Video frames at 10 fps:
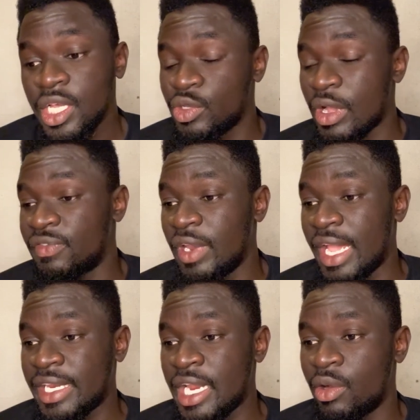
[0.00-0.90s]
So I feel
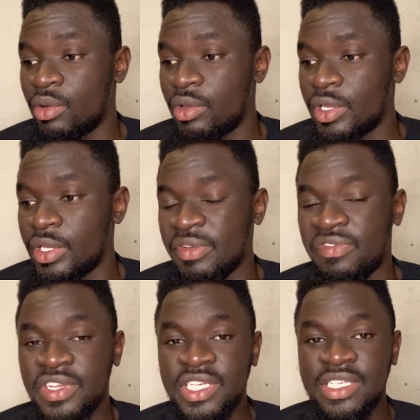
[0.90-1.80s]
like now
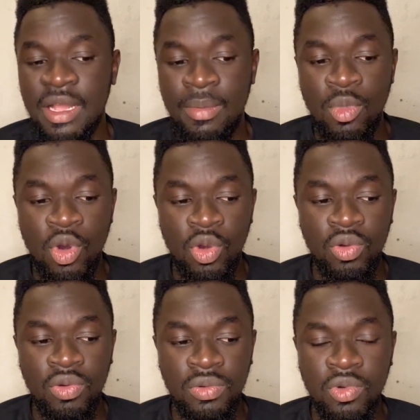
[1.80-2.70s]
the fixtures are
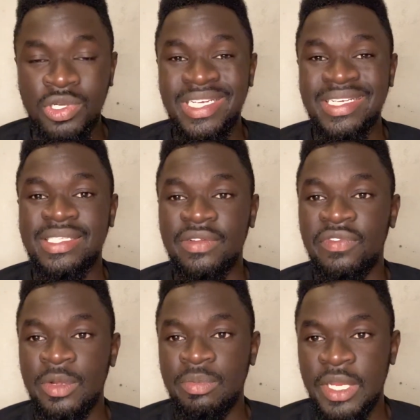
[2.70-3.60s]
more congested
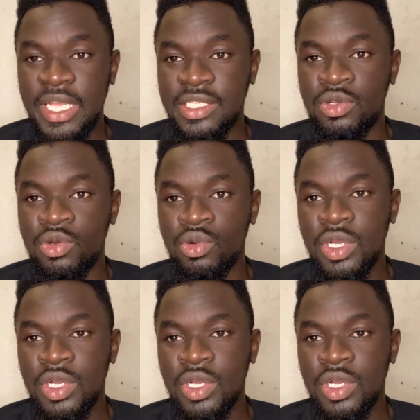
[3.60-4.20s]
for the players.